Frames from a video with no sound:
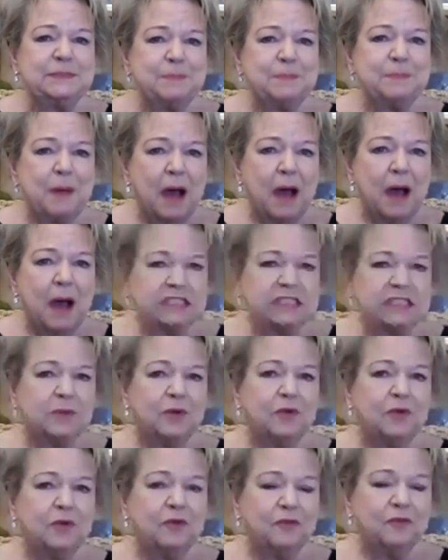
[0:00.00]
That's what you
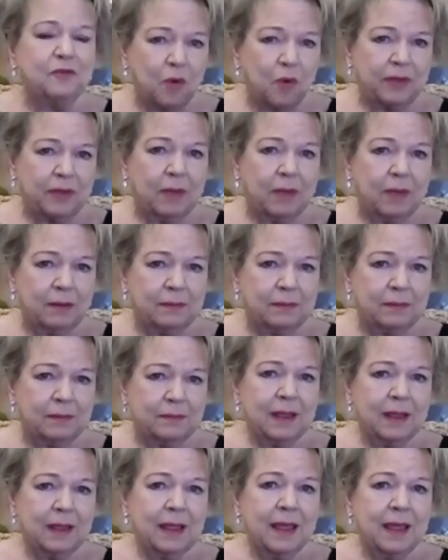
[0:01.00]
need to do.
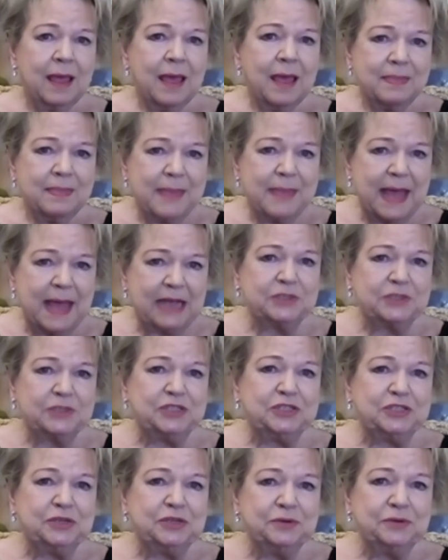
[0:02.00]
You've got to
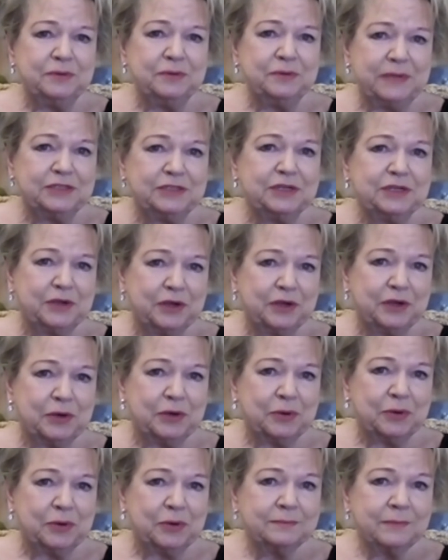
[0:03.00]
make it easy for
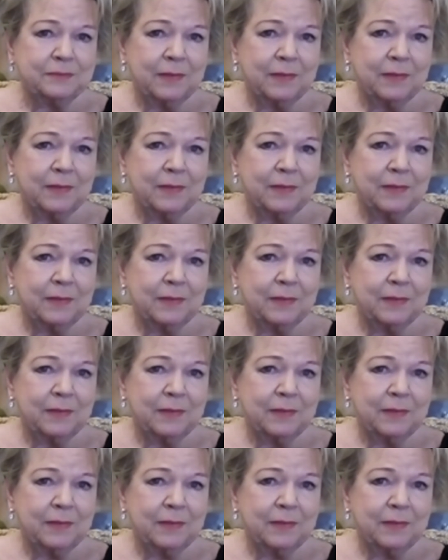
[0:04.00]
them.